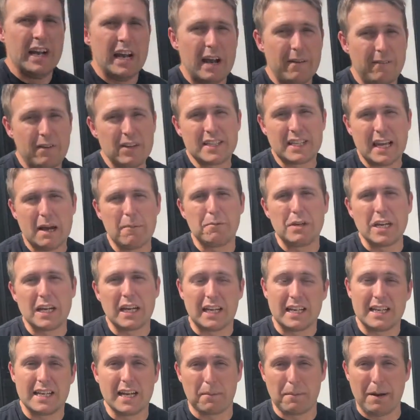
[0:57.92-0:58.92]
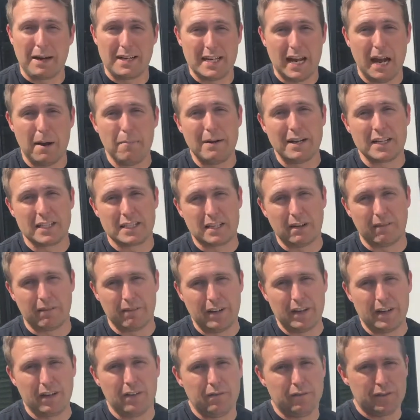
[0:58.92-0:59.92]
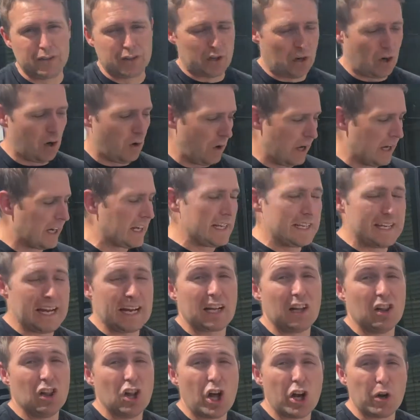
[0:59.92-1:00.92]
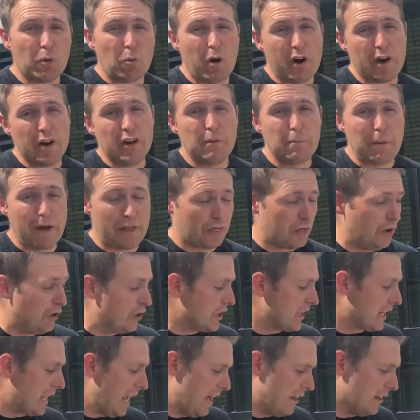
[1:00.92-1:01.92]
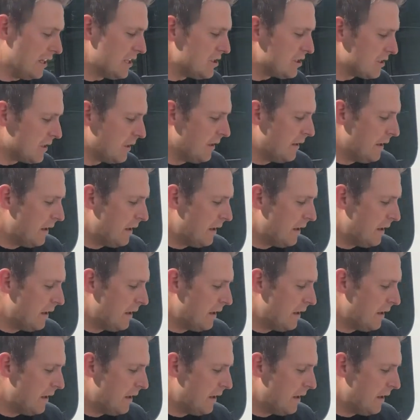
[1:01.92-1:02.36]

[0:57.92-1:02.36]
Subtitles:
If it's empty, it can take about 10 minutes to fill, so it can take a lot of water, about 30 gallons.